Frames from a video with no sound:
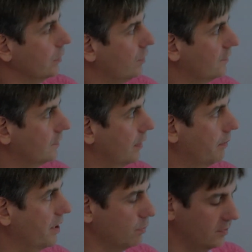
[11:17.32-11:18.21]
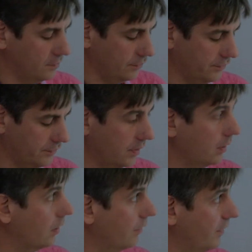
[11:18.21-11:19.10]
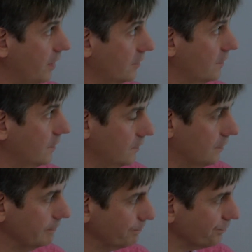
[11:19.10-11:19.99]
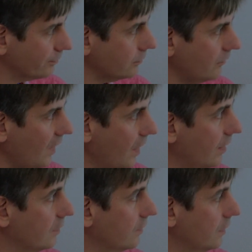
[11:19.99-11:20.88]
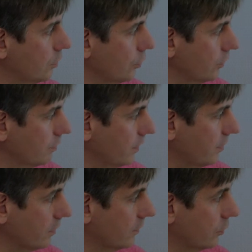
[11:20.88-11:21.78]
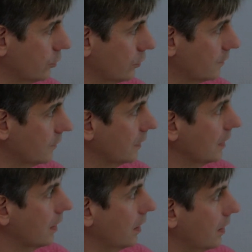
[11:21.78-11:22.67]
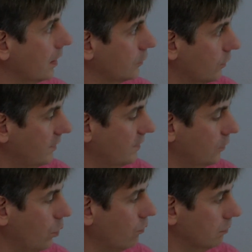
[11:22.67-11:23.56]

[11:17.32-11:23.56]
with measurements of velocities. And as Bertrand introduced, so this is